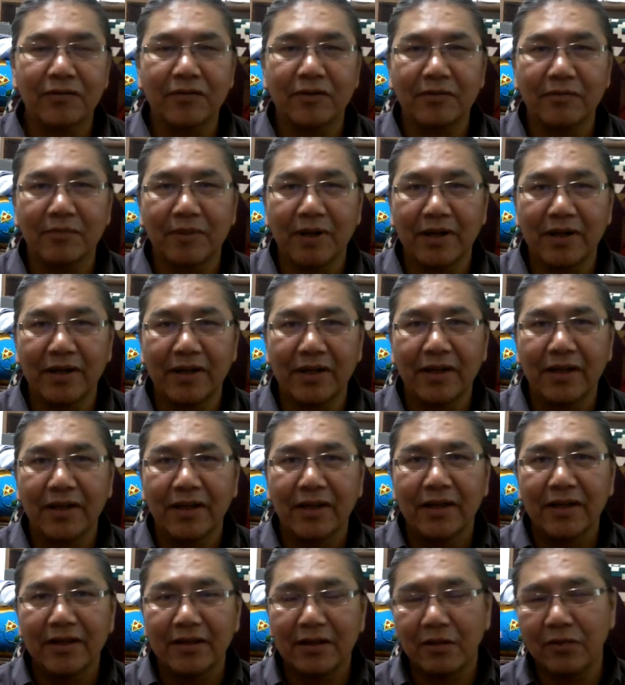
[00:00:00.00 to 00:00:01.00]
with money,
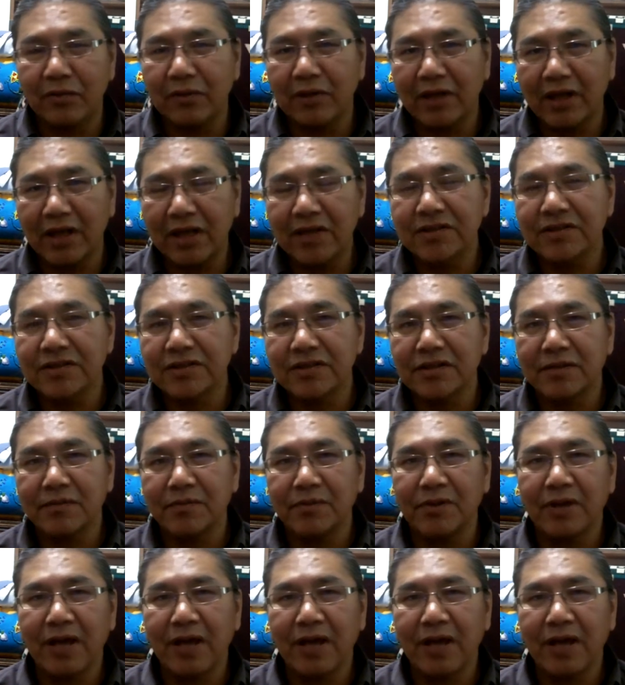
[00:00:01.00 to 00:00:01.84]
the relationship you